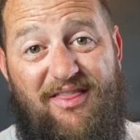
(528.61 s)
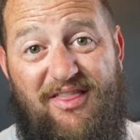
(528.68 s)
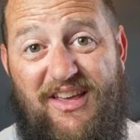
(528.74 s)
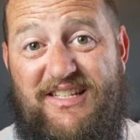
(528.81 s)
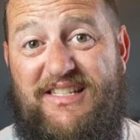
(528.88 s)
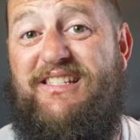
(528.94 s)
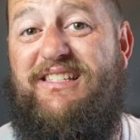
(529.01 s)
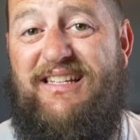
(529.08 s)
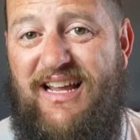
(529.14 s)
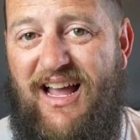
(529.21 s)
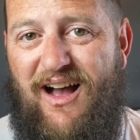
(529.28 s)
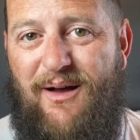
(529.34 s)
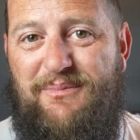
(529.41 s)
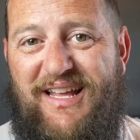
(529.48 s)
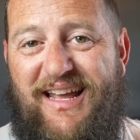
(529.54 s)
This is the
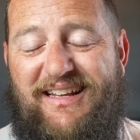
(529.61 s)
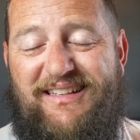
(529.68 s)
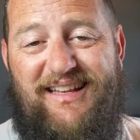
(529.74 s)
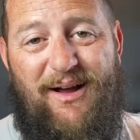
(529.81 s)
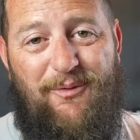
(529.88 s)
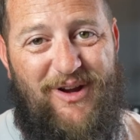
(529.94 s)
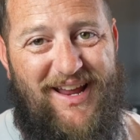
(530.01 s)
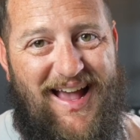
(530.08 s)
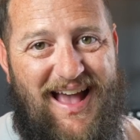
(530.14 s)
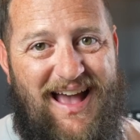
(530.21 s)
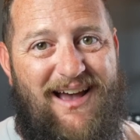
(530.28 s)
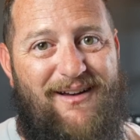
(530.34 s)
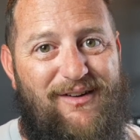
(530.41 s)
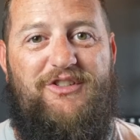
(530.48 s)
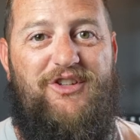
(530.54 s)
update that we have.